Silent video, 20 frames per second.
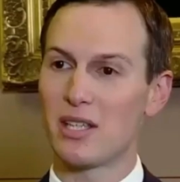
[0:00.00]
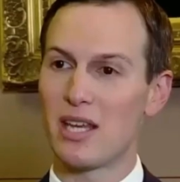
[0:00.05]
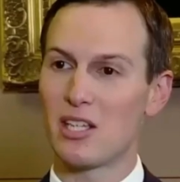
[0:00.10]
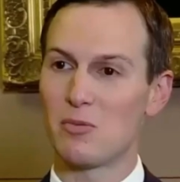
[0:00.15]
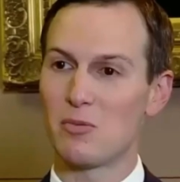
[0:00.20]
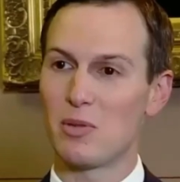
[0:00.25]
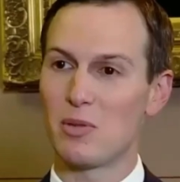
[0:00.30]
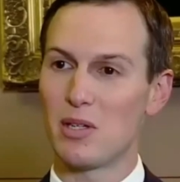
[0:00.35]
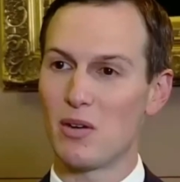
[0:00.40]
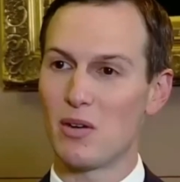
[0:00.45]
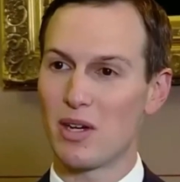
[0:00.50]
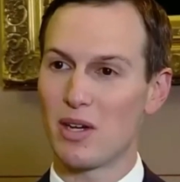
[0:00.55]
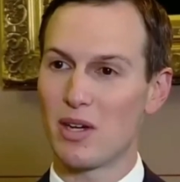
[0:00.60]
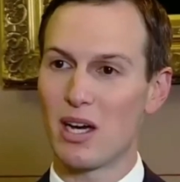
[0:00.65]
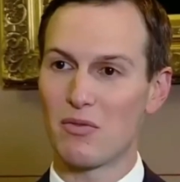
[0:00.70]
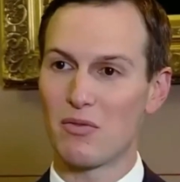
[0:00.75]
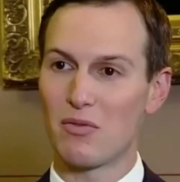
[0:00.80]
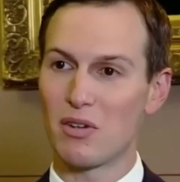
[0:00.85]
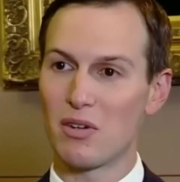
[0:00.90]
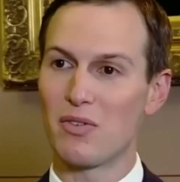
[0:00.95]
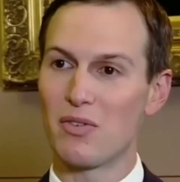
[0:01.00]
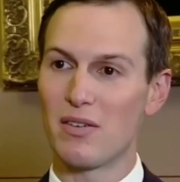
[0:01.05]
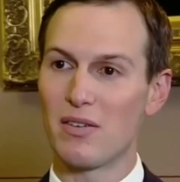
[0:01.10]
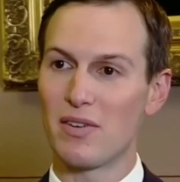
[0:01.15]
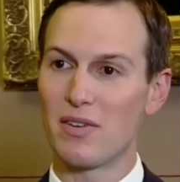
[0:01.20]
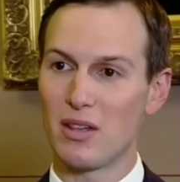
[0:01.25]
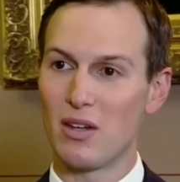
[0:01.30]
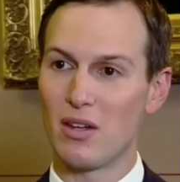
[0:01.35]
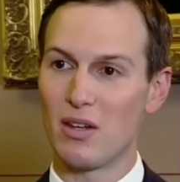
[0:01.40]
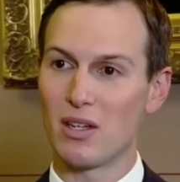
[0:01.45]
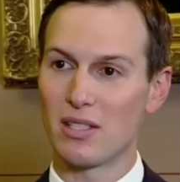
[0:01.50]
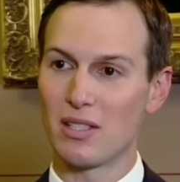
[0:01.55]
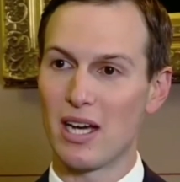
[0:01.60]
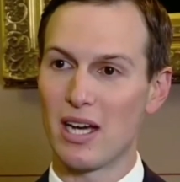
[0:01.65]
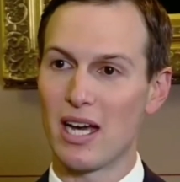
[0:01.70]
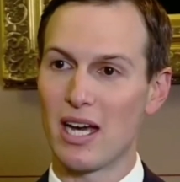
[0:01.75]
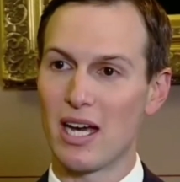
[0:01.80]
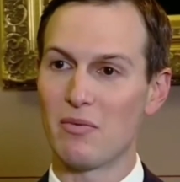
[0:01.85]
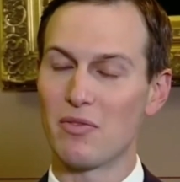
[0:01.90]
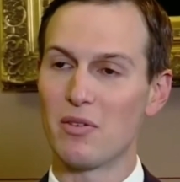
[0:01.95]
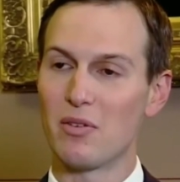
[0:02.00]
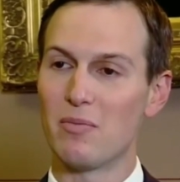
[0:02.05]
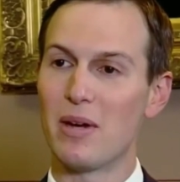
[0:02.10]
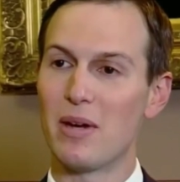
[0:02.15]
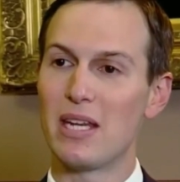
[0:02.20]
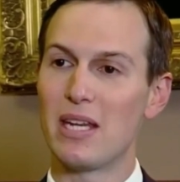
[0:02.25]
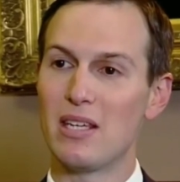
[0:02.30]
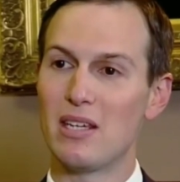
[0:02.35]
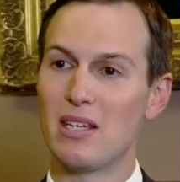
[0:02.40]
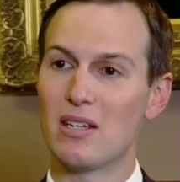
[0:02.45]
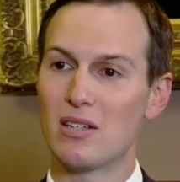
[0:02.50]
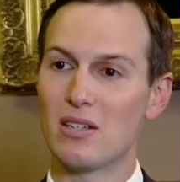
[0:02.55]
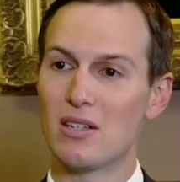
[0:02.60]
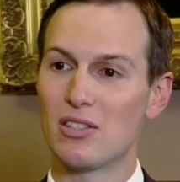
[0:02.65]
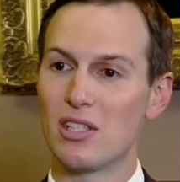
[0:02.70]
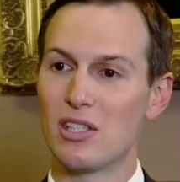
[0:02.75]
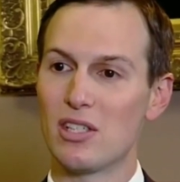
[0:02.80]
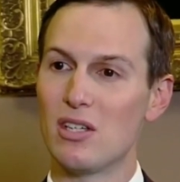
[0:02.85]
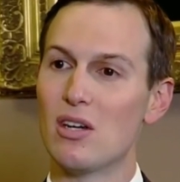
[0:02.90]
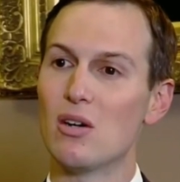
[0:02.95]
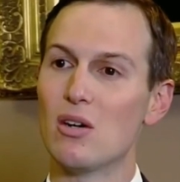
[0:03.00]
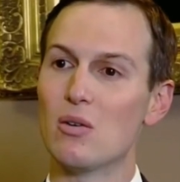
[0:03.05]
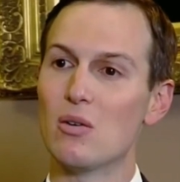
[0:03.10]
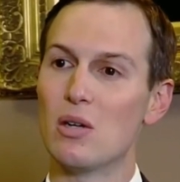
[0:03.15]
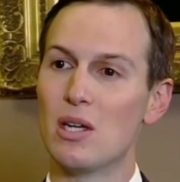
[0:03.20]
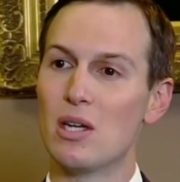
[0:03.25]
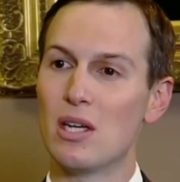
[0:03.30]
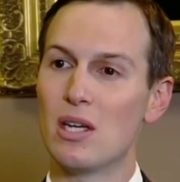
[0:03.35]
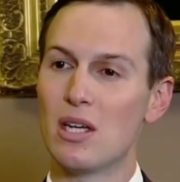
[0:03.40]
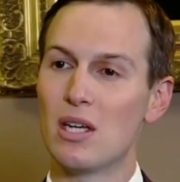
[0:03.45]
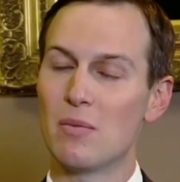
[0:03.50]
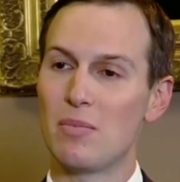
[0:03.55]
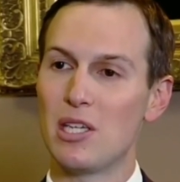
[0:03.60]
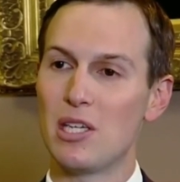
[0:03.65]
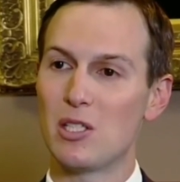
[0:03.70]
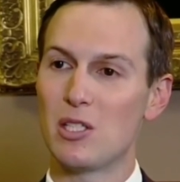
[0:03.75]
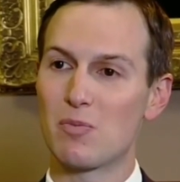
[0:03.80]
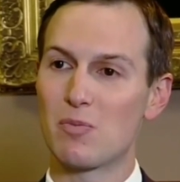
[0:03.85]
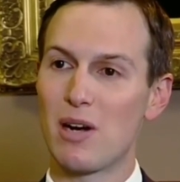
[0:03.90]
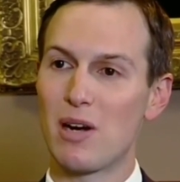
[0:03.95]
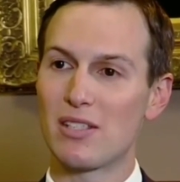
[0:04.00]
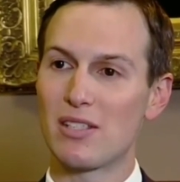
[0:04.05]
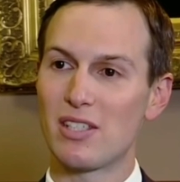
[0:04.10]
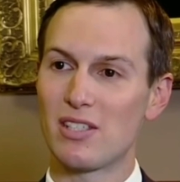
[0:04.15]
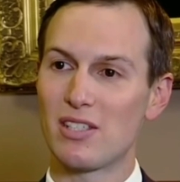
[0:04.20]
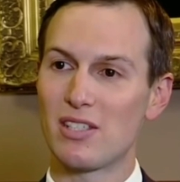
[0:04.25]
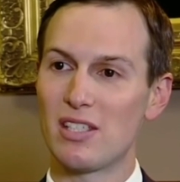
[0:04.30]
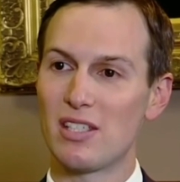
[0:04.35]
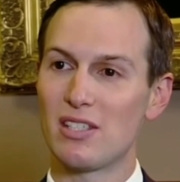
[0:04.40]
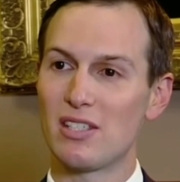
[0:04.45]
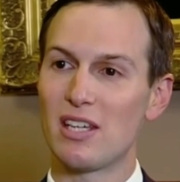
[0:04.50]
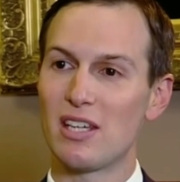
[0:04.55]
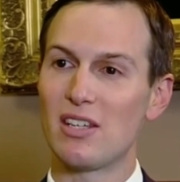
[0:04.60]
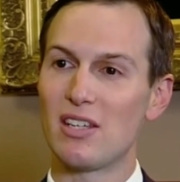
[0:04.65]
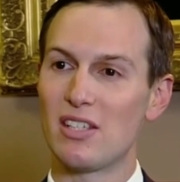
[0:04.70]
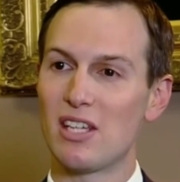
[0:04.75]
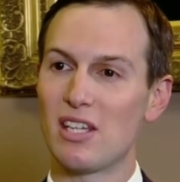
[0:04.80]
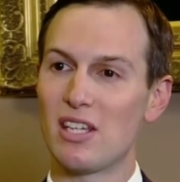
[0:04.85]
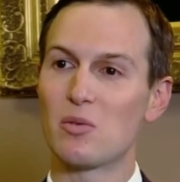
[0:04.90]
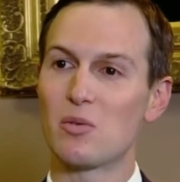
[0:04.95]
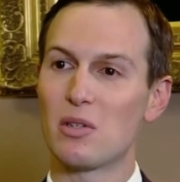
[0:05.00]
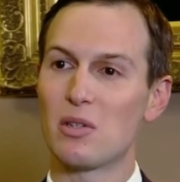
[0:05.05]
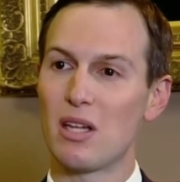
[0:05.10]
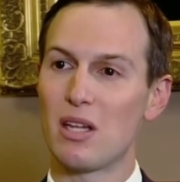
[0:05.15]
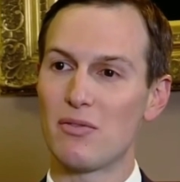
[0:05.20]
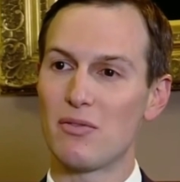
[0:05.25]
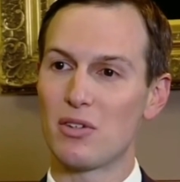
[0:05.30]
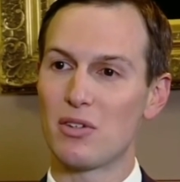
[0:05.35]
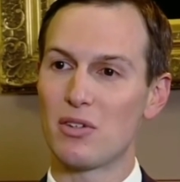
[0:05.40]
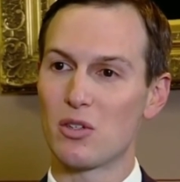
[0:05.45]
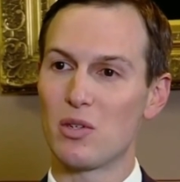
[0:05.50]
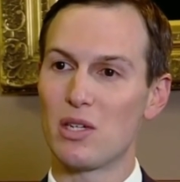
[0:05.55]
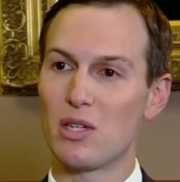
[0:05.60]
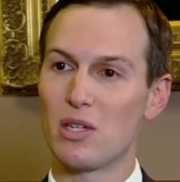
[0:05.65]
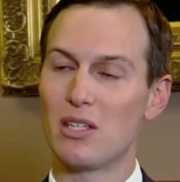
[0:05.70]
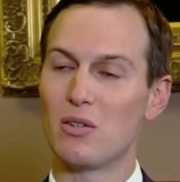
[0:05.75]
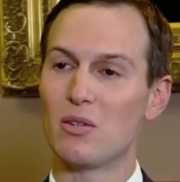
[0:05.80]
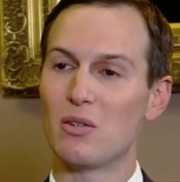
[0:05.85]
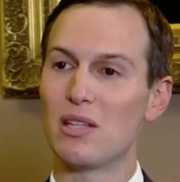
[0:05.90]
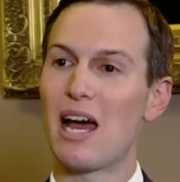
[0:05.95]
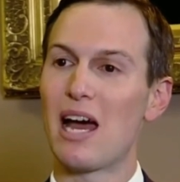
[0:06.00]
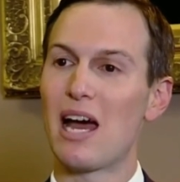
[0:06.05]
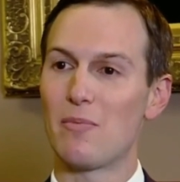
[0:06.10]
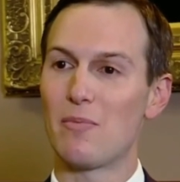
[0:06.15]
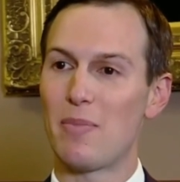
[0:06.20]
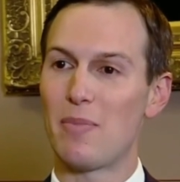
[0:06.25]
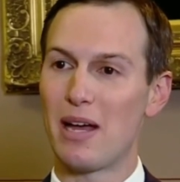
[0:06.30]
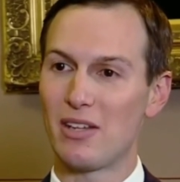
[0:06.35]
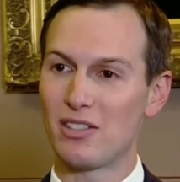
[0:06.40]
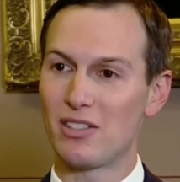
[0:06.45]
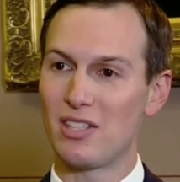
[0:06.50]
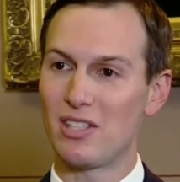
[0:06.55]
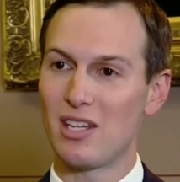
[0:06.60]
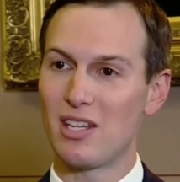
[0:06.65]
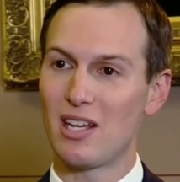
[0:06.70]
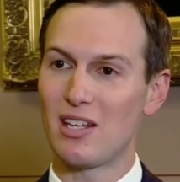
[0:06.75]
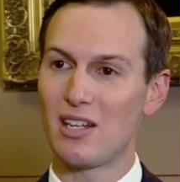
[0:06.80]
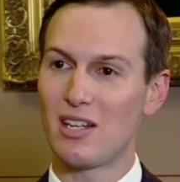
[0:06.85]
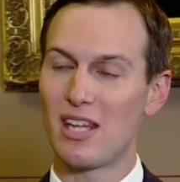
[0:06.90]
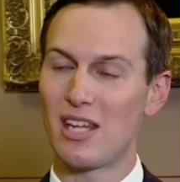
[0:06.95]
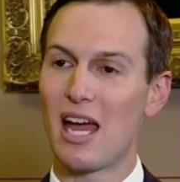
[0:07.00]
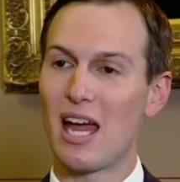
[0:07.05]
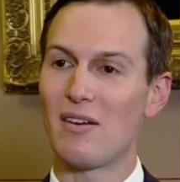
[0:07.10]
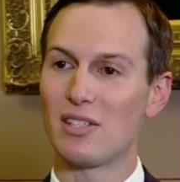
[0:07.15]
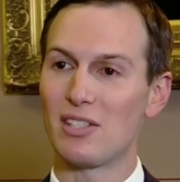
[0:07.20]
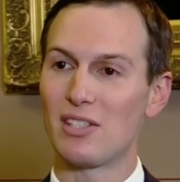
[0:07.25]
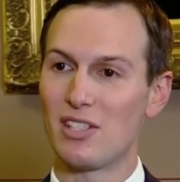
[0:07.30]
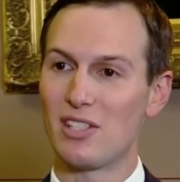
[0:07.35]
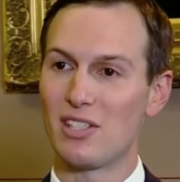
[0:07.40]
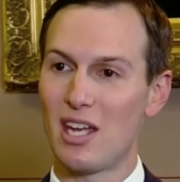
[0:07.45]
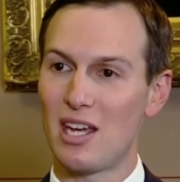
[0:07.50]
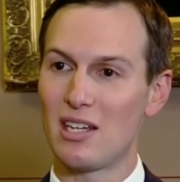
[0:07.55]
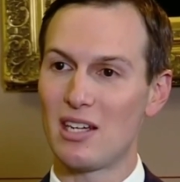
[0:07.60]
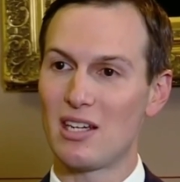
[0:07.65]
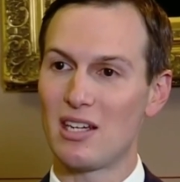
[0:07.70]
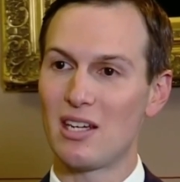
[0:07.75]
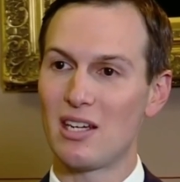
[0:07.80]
that has been going on for a very, very long time. For many years, in no peace processes has Israel ever agreed to allow the Palestinians to have a state.